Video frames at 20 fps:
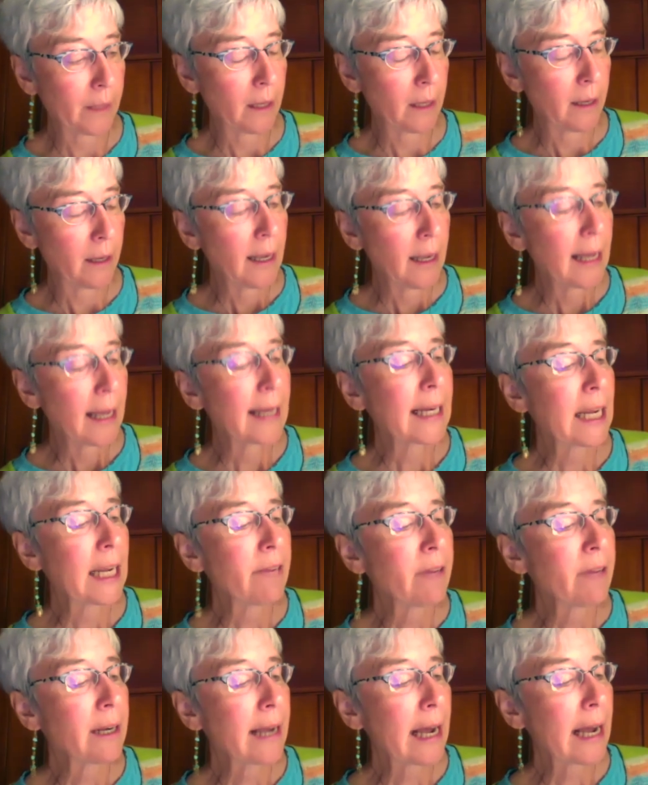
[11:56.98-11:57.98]
And
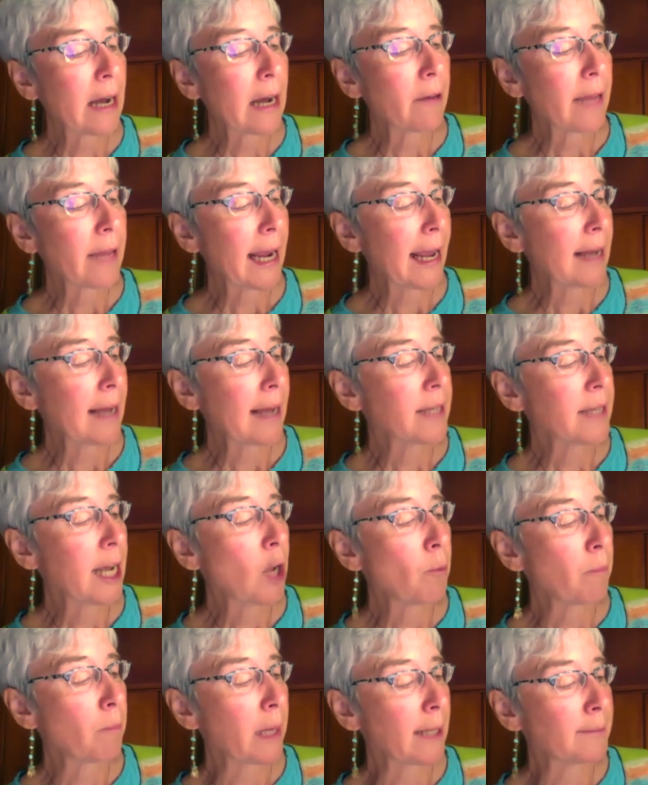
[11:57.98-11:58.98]
even now, the ants help
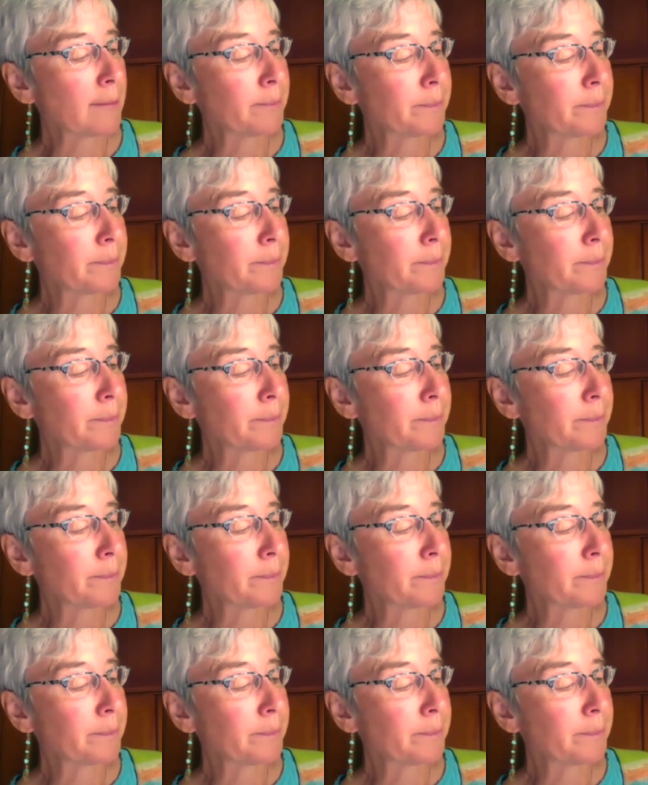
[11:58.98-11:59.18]
me.